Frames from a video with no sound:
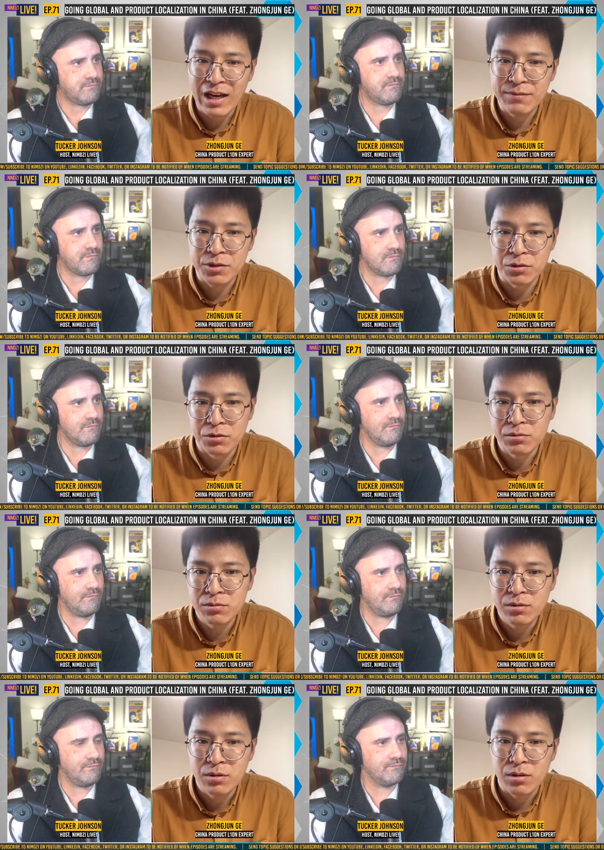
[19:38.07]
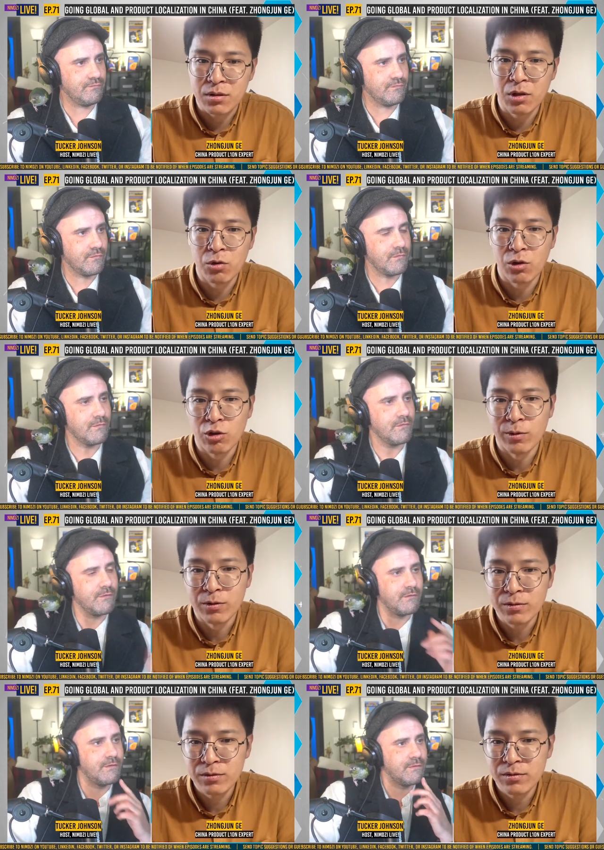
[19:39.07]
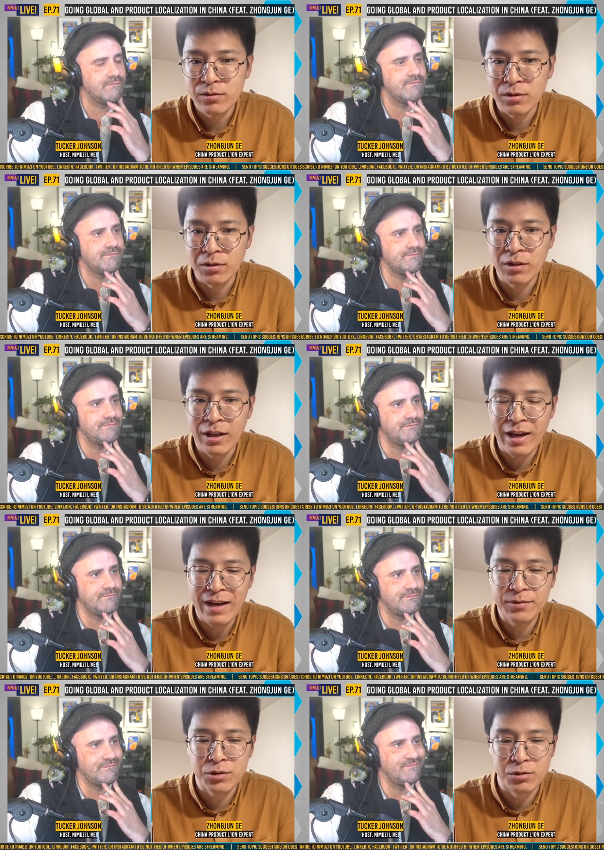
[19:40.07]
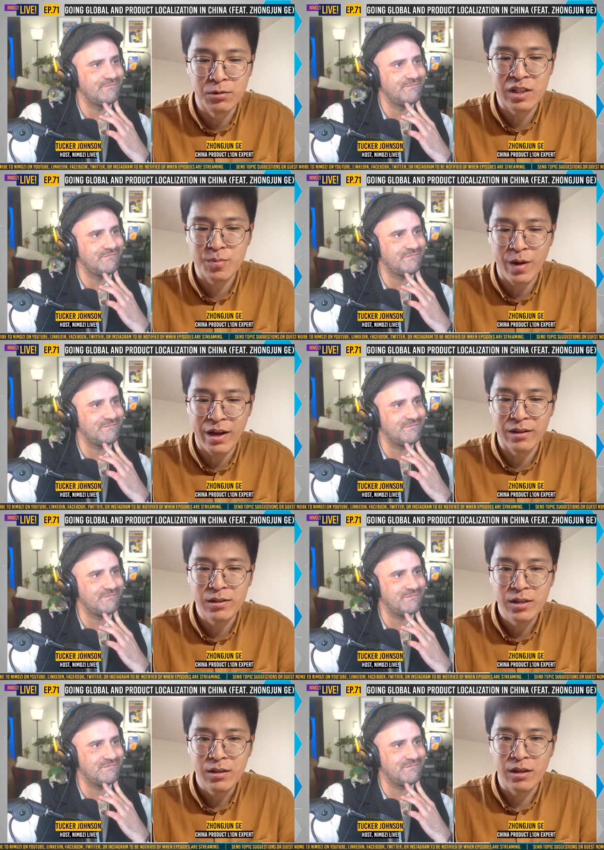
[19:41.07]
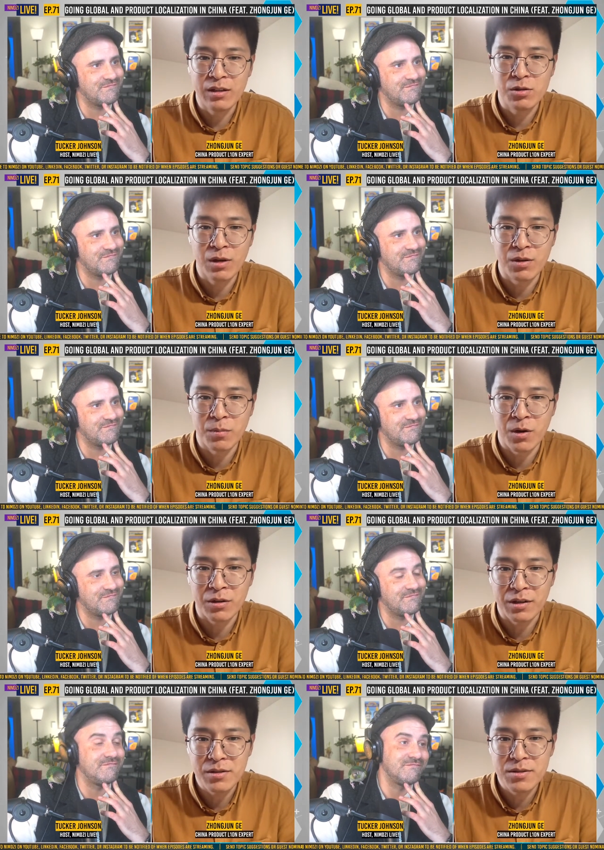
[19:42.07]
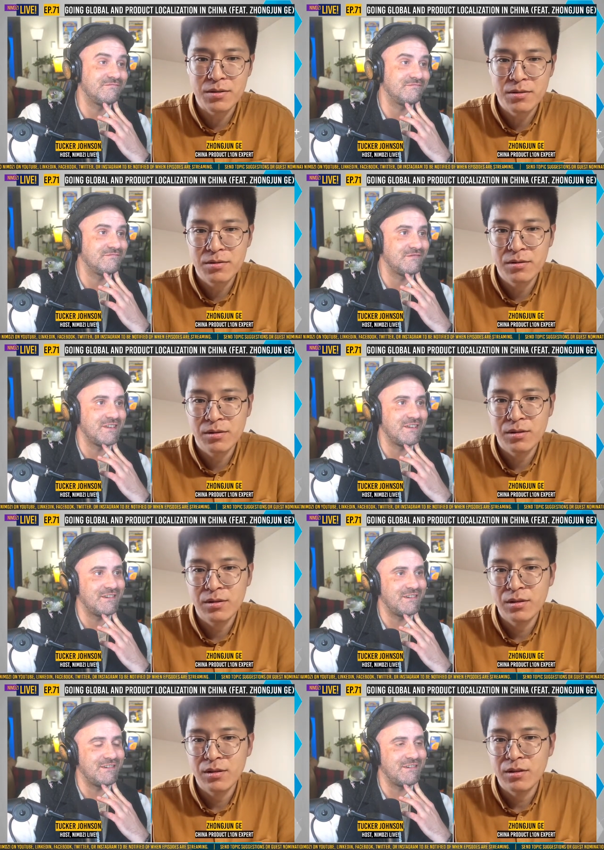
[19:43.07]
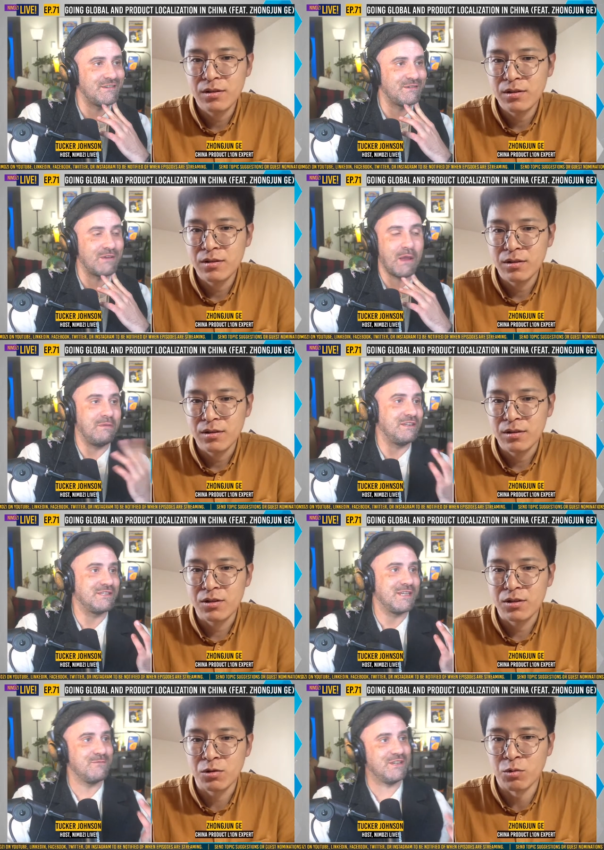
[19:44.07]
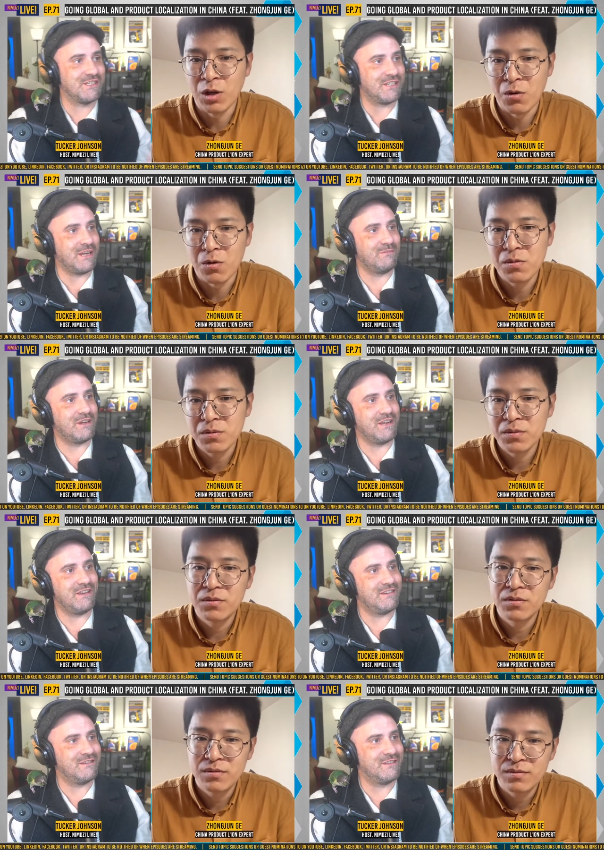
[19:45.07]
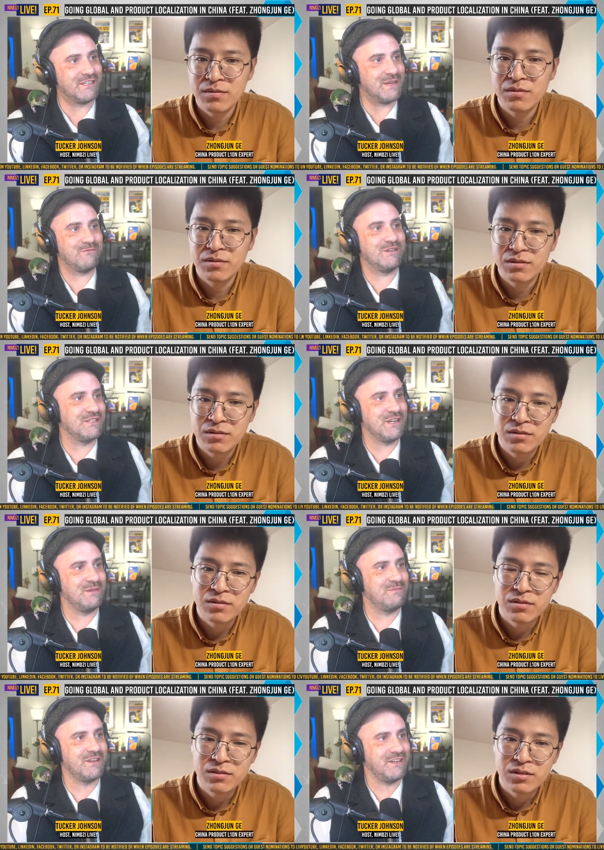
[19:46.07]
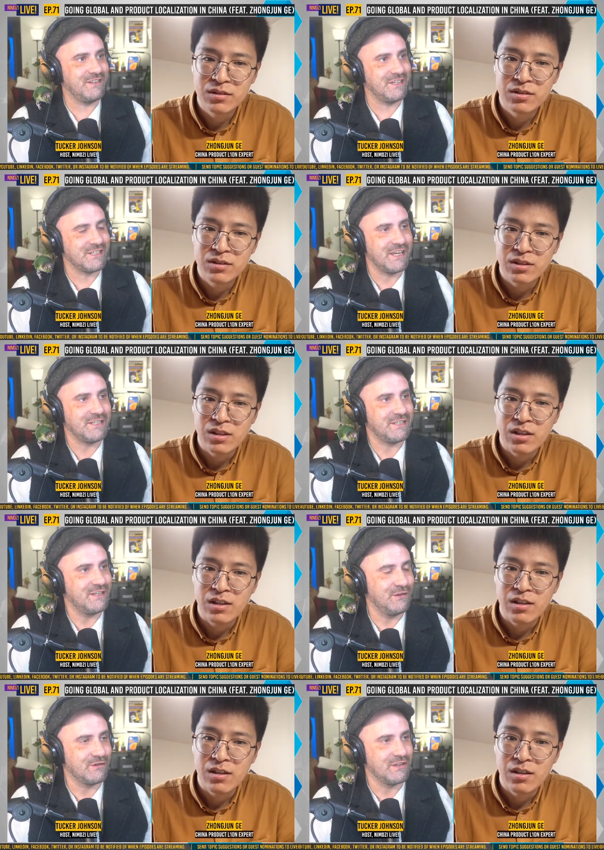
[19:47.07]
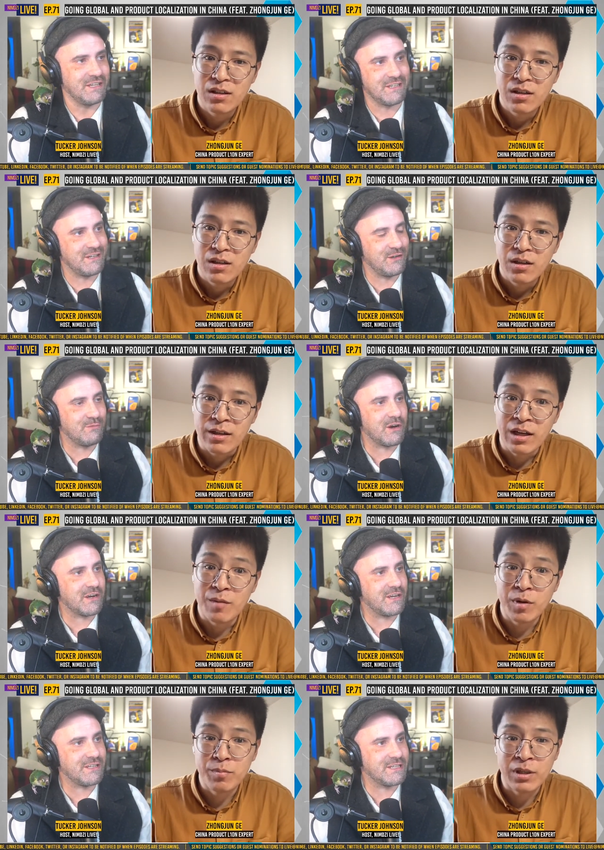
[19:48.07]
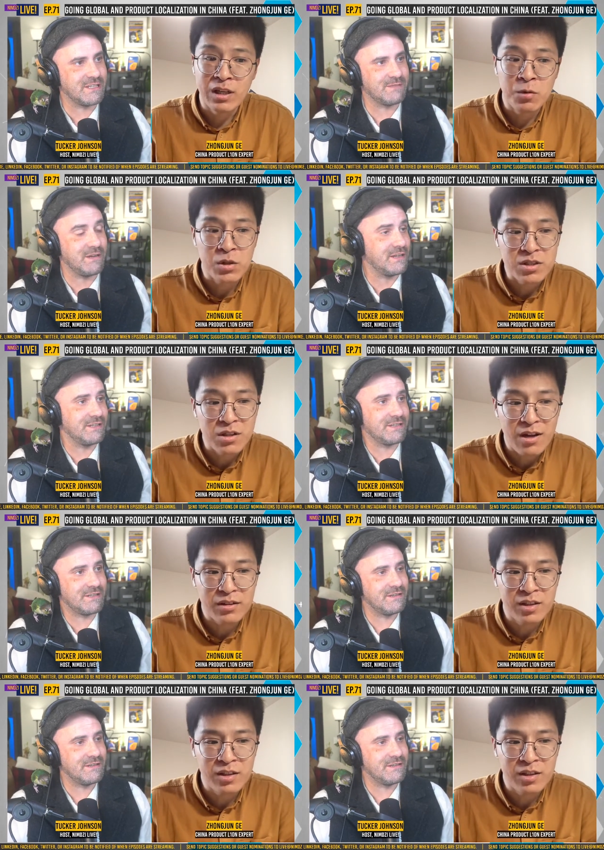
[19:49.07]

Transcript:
Speaker 1: they have to go global. They have to expand into other markets.
Speaker 2: Uh, I mean, the same reason anybody, grow. the same reason anybody decides to localize into new markets.
Speaker 1: Yeah, but because... but it was